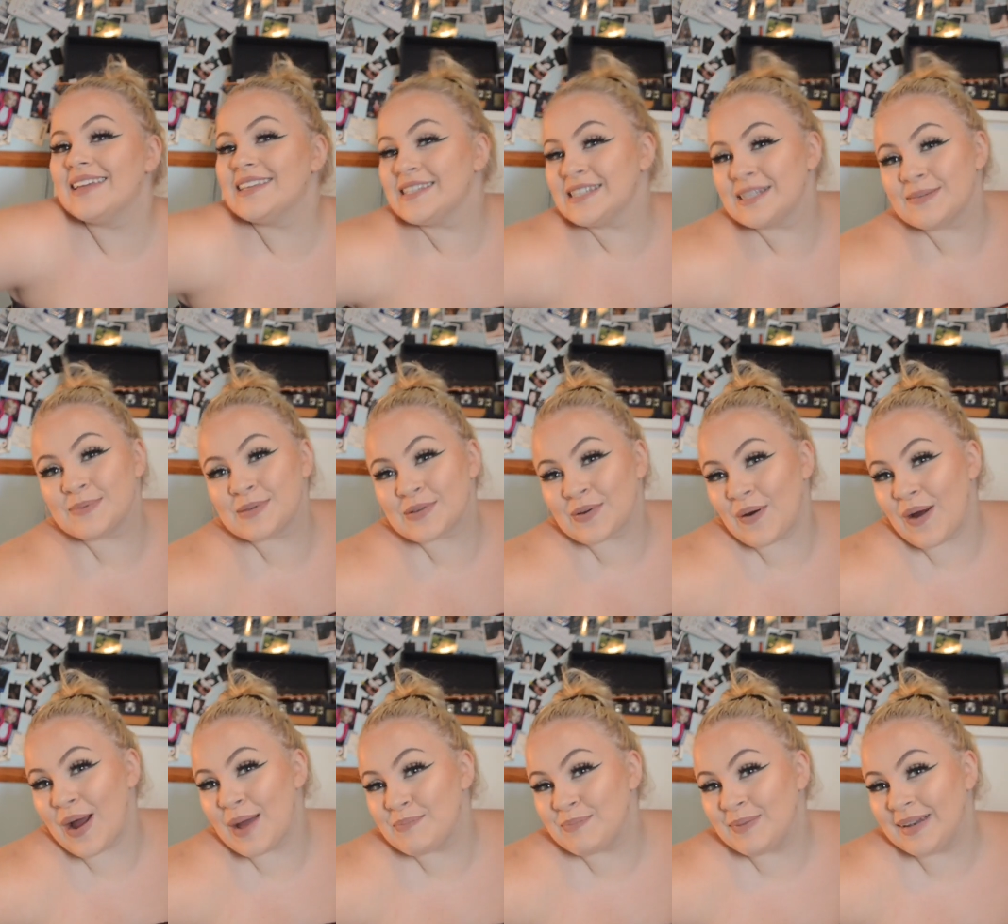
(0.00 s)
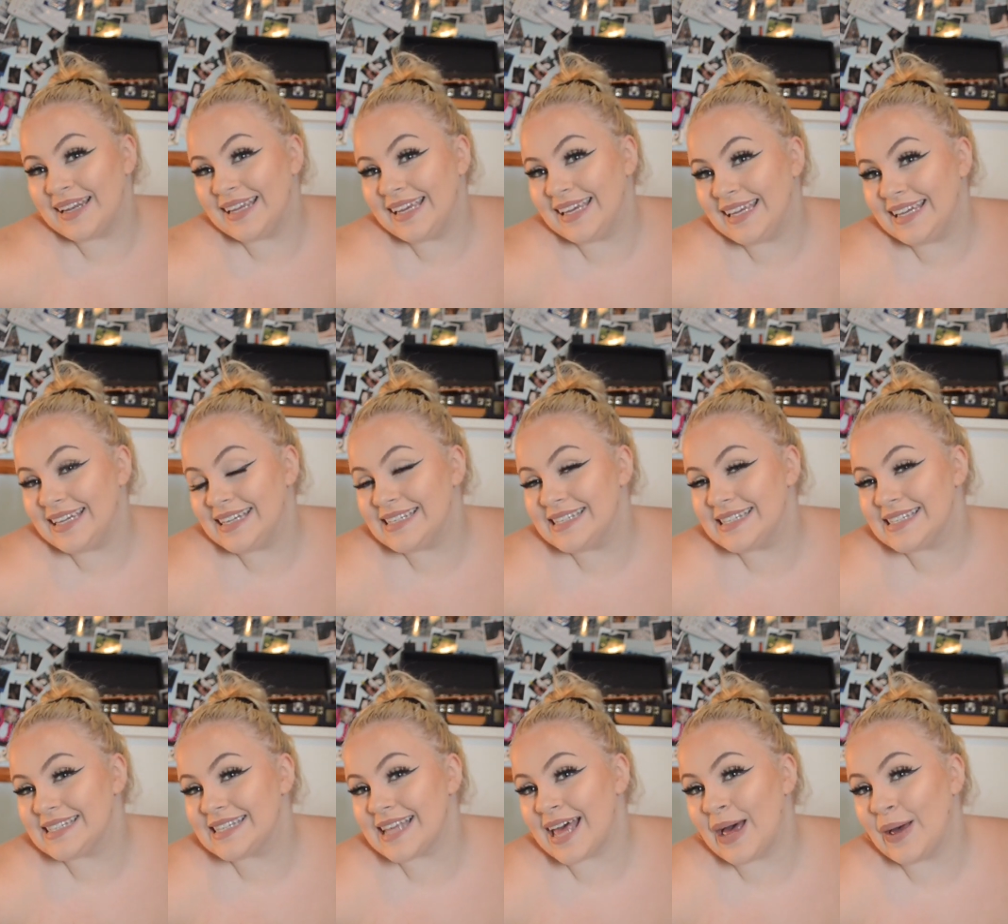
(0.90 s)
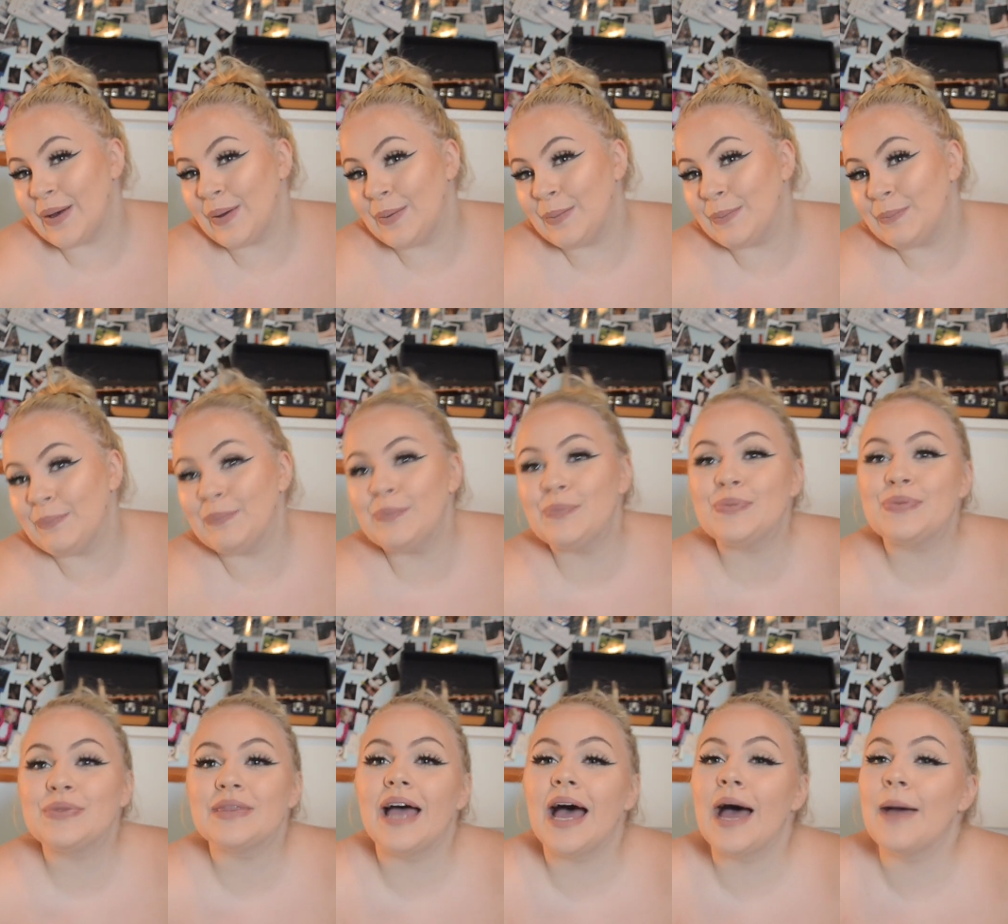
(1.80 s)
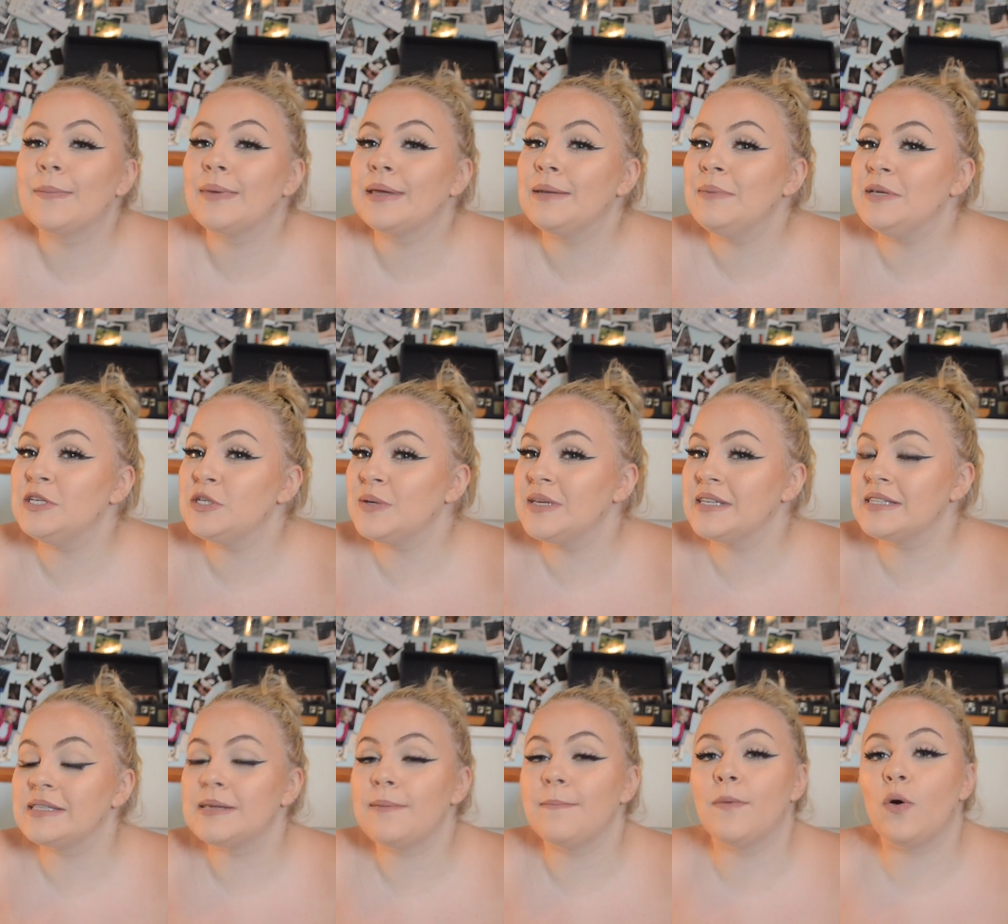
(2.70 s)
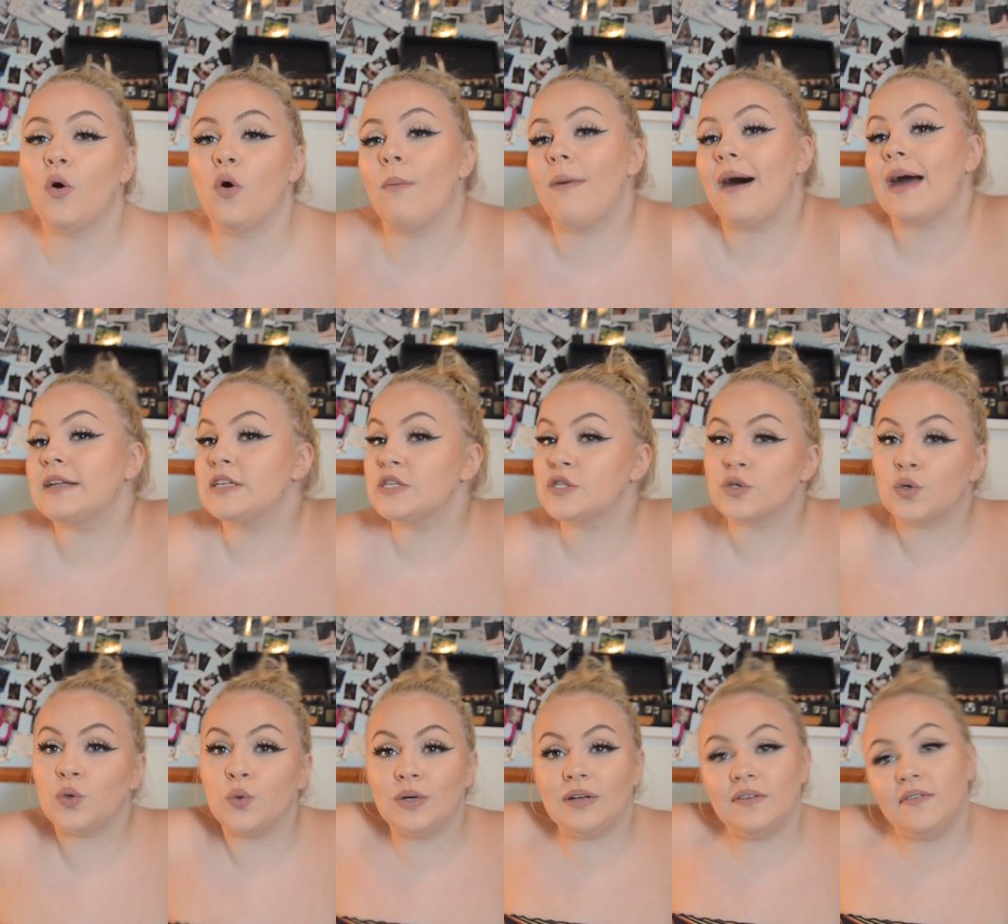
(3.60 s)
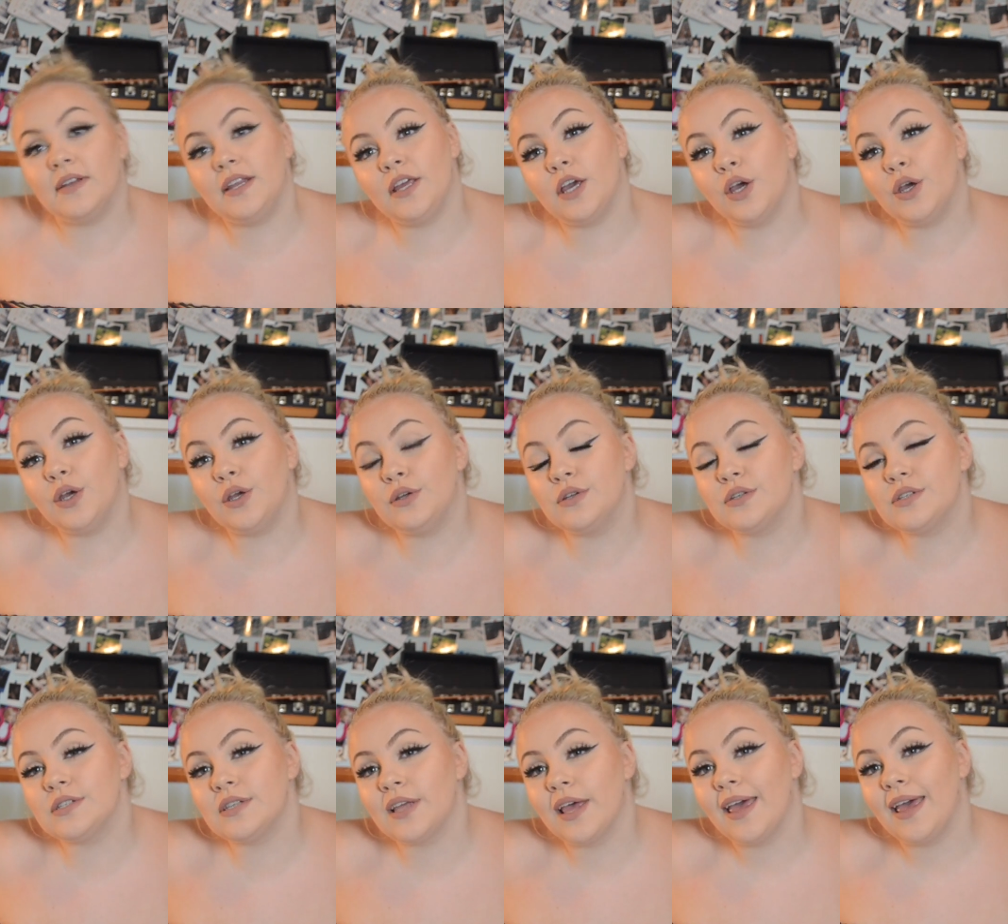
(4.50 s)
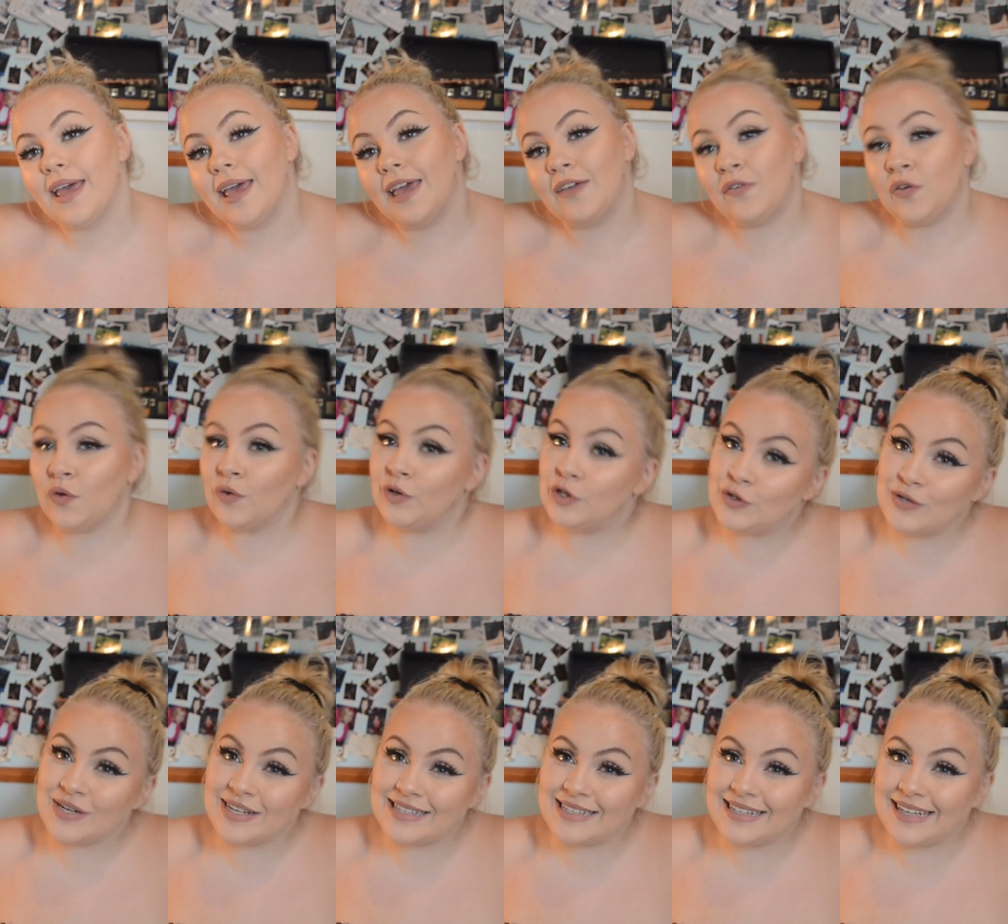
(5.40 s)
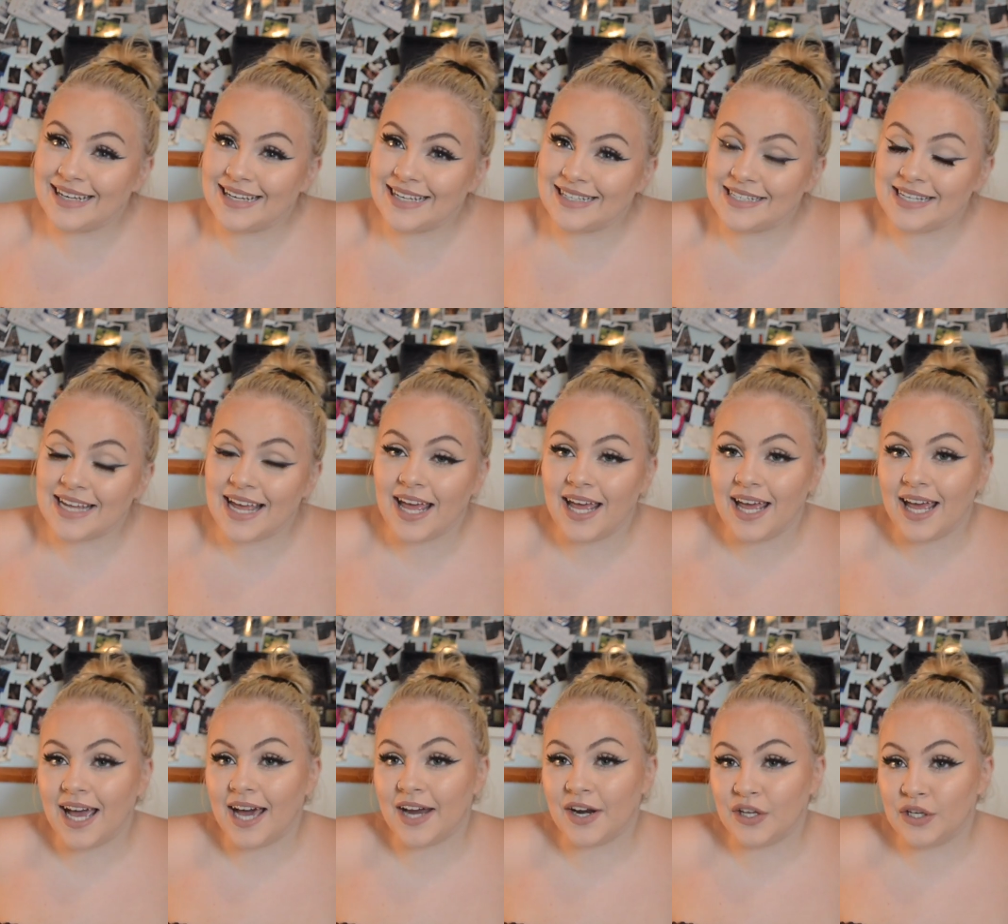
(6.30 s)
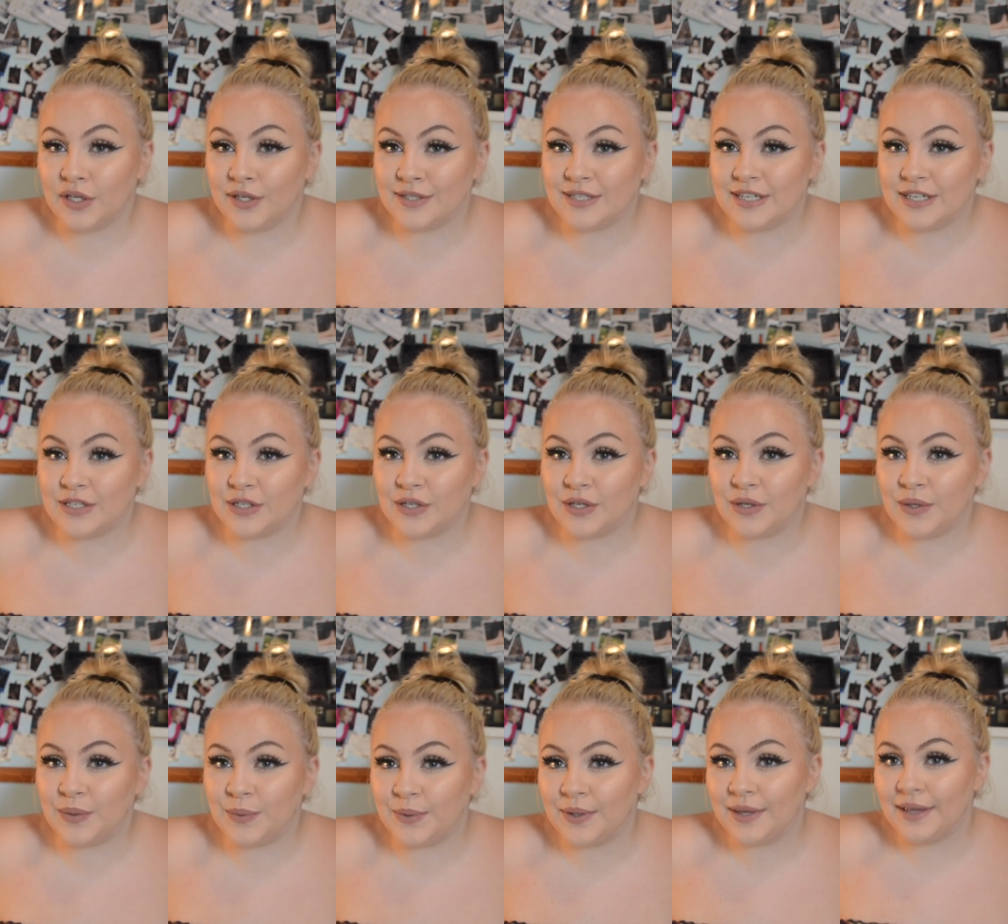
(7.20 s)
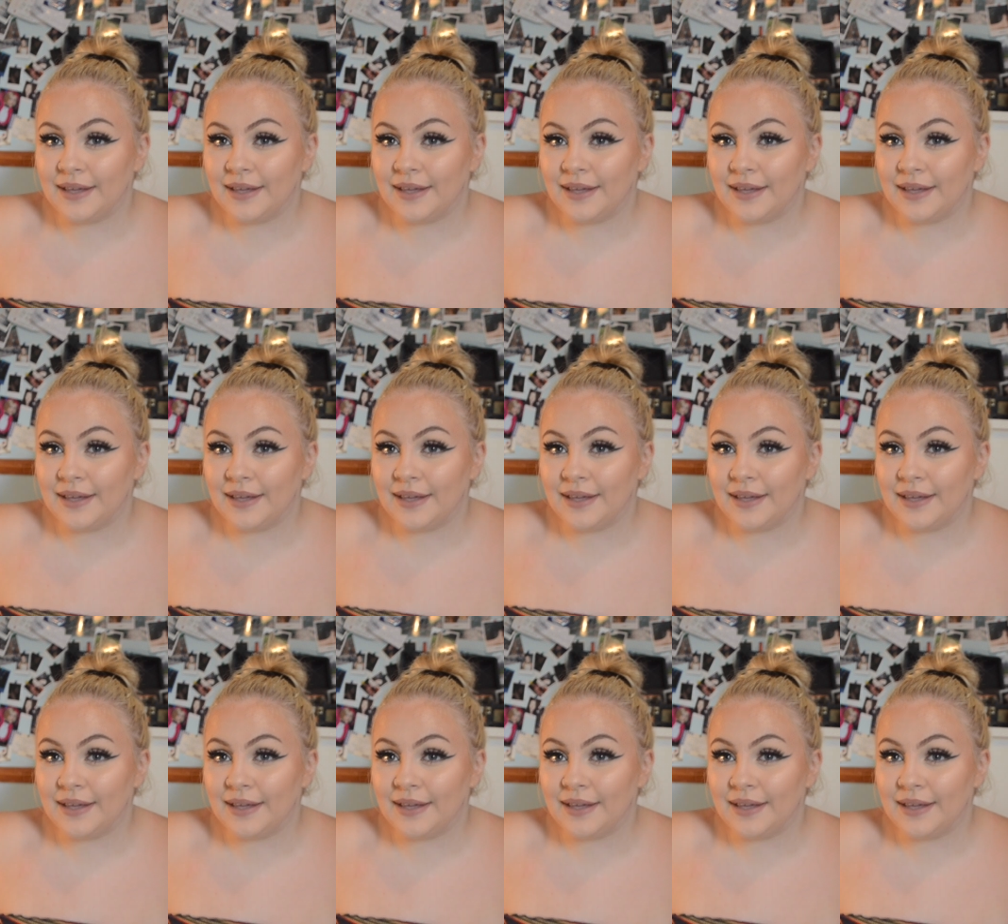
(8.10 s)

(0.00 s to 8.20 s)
Subscribe please. I'm going to be doing some more back to schooly videos if you're interested, and I usually do